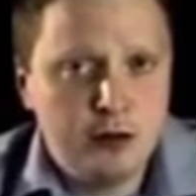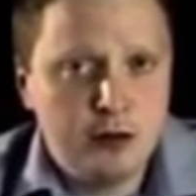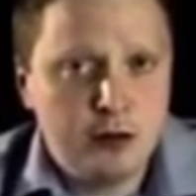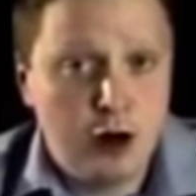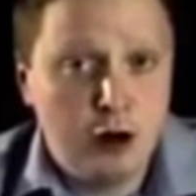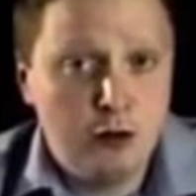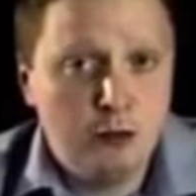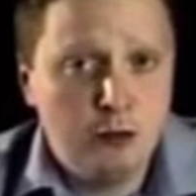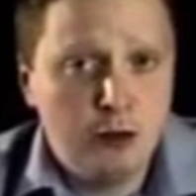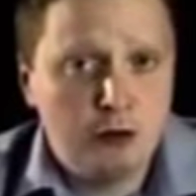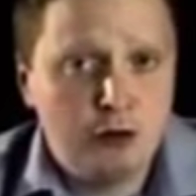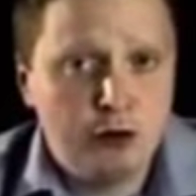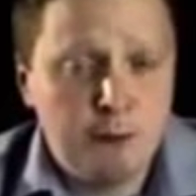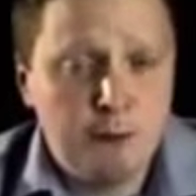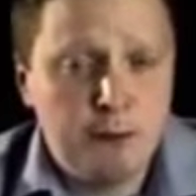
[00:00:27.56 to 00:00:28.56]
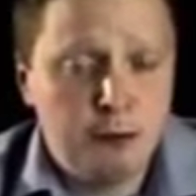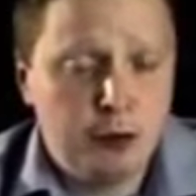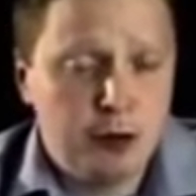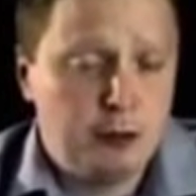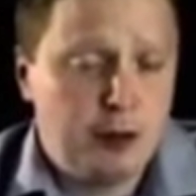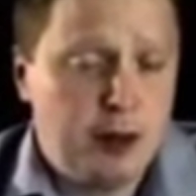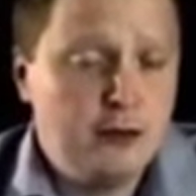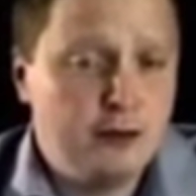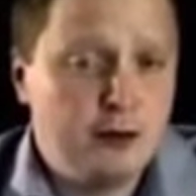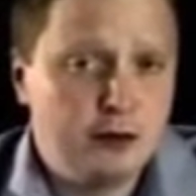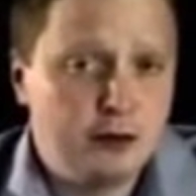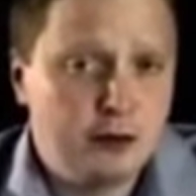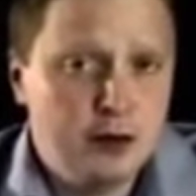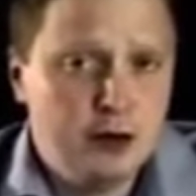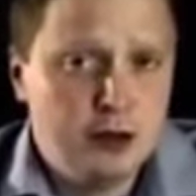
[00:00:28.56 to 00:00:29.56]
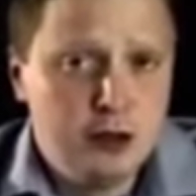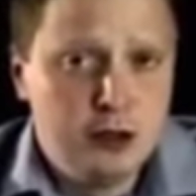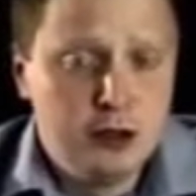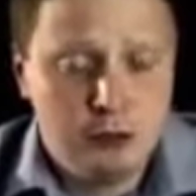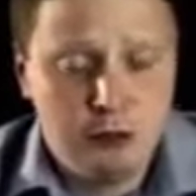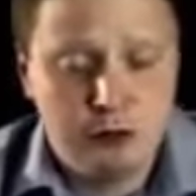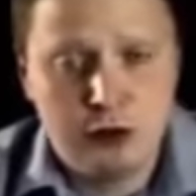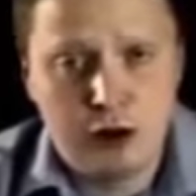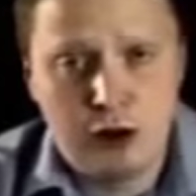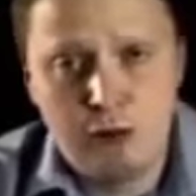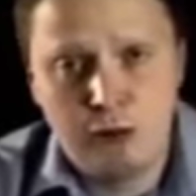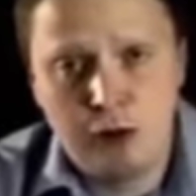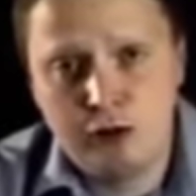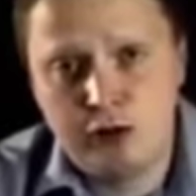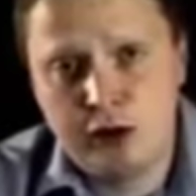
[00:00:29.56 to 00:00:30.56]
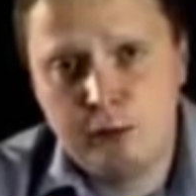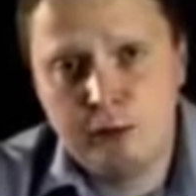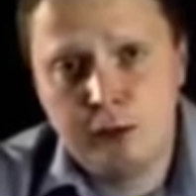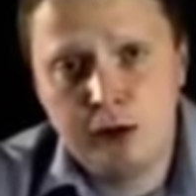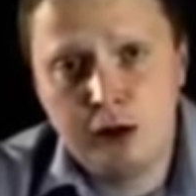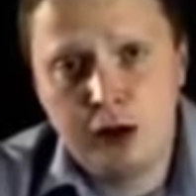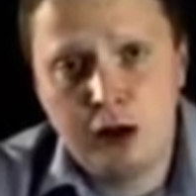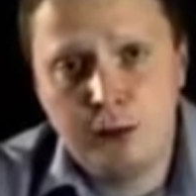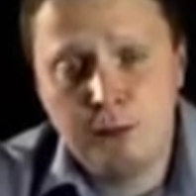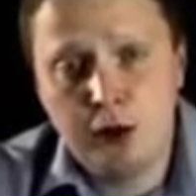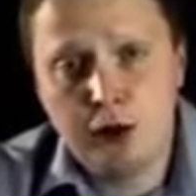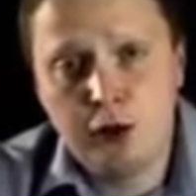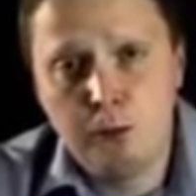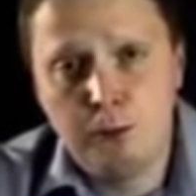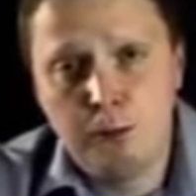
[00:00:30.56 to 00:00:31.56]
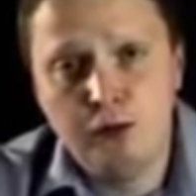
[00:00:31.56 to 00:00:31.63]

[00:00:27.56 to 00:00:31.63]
the current world champion when he played this. He was the current world champion, Michael